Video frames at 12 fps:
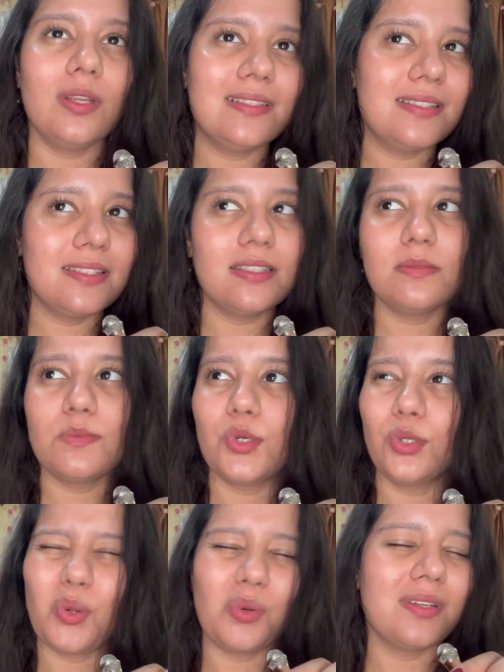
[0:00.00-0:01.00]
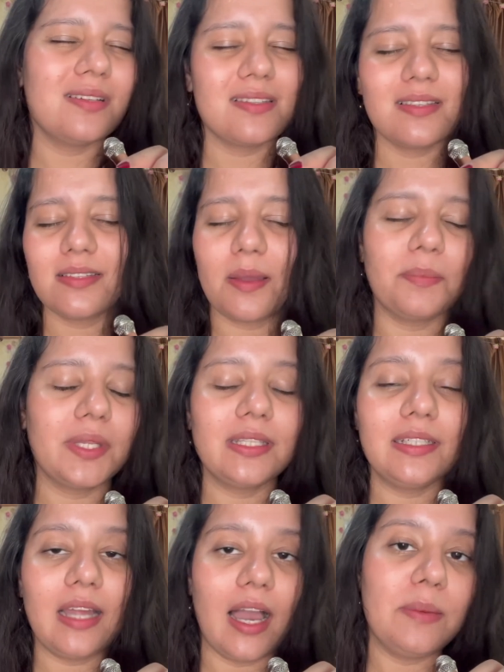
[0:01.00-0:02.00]
in serums or toners is something
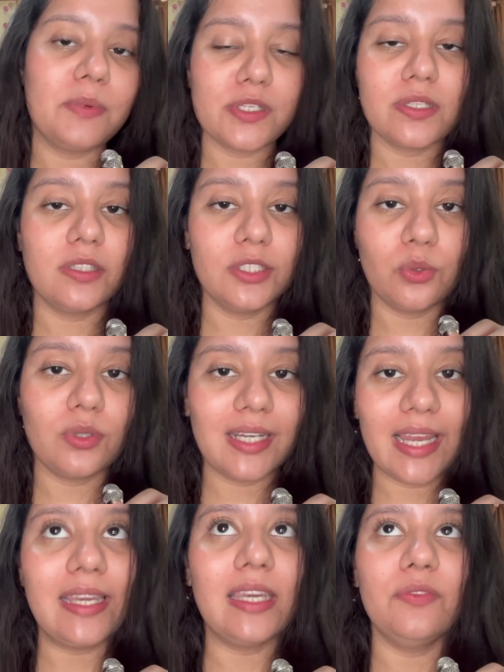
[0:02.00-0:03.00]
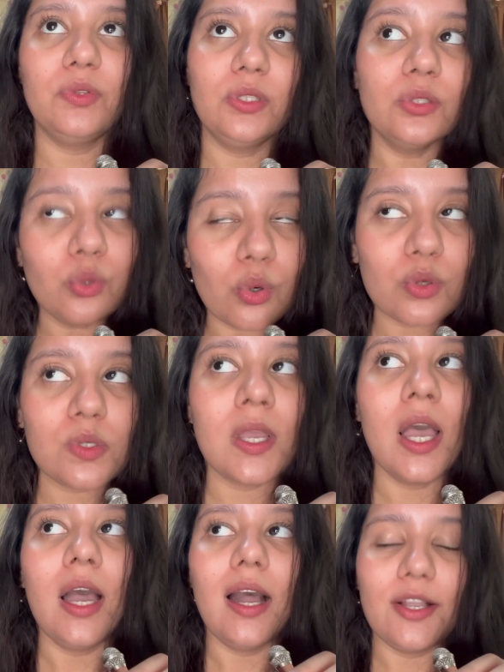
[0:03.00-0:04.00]
that I personally don't like, given those
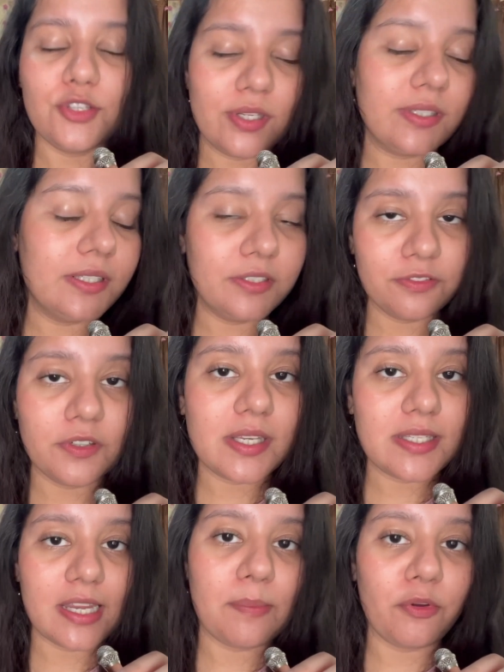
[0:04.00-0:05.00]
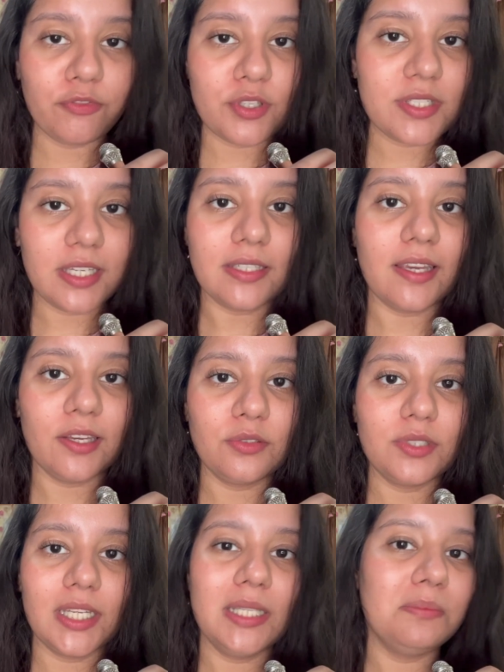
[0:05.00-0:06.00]
are generally the first step of your skincare
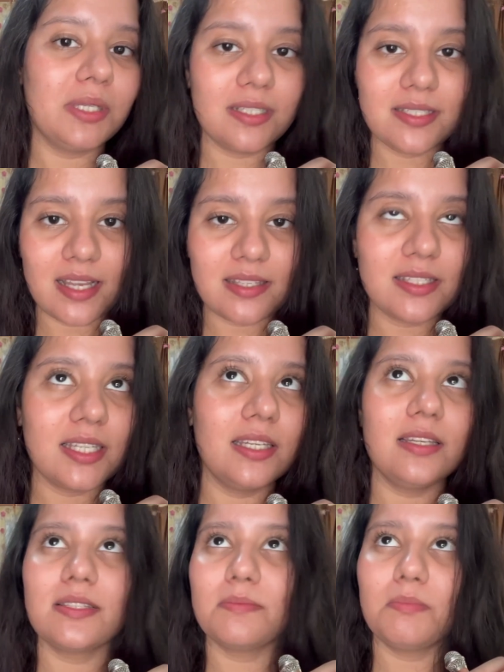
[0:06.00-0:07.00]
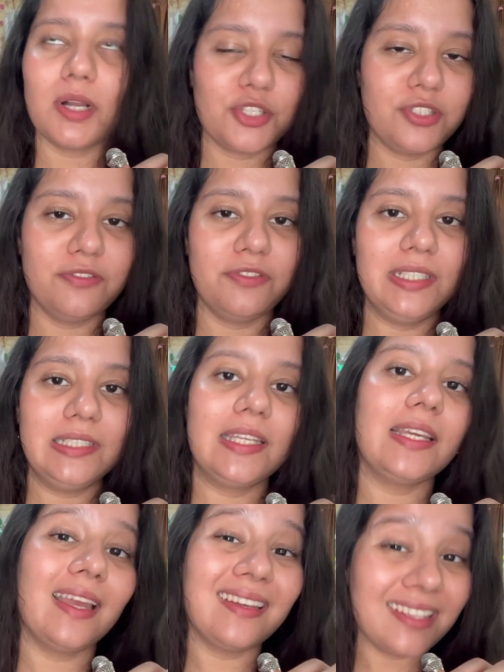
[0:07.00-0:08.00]
routine, but a sunscreen is a much different
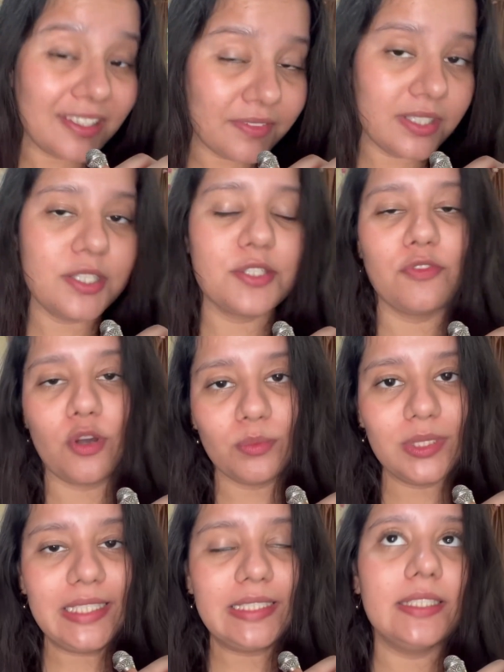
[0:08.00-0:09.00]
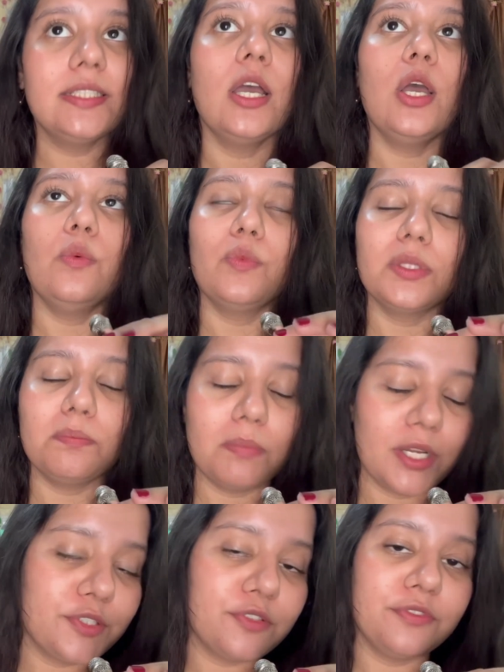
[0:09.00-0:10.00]
thing, and given it's formulated with a
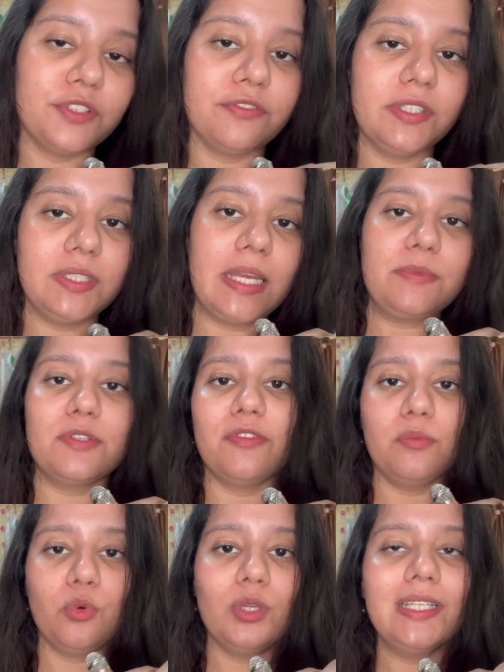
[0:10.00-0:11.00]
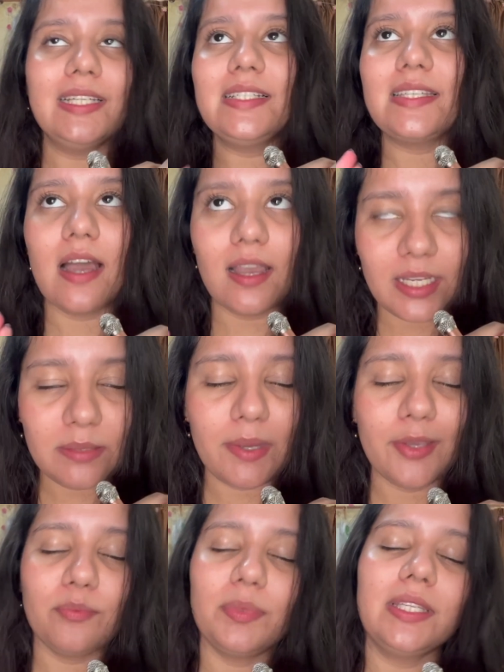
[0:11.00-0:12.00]
bunch of different types of emollients, in
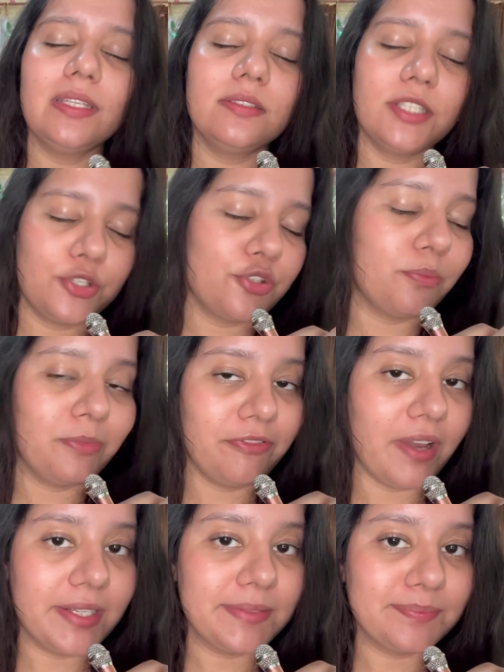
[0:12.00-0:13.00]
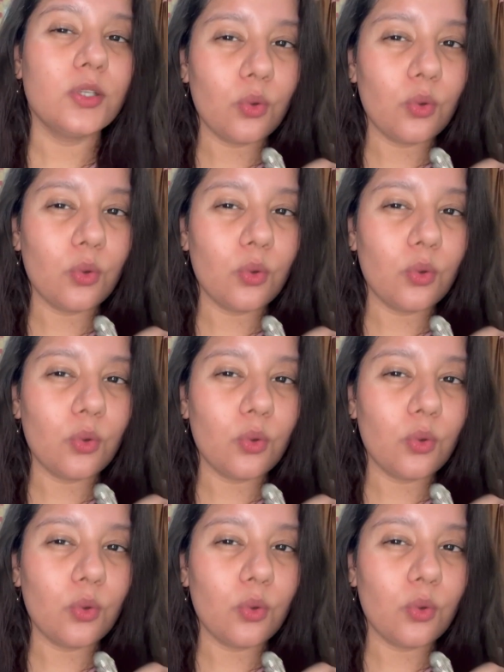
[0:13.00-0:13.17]
my opinion, it should be fine.